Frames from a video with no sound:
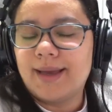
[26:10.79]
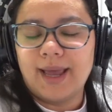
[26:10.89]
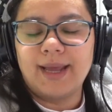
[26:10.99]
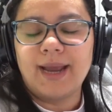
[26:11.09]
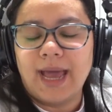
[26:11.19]

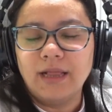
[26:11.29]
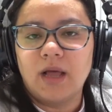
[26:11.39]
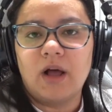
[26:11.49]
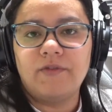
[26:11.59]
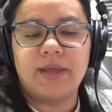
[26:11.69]
and I
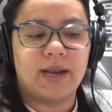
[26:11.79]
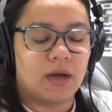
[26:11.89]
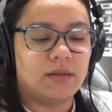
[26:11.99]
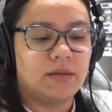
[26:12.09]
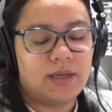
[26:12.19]
love that
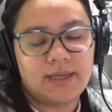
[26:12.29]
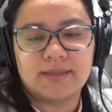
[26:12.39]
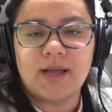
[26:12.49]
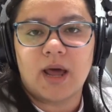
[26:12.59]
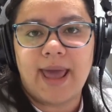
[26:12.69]
it's
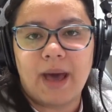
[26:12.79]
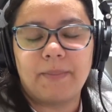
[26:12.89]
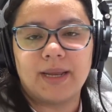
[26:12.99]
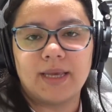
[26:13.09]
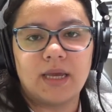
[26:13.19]
not
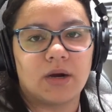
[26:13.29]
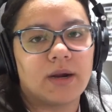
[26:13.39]
happening here.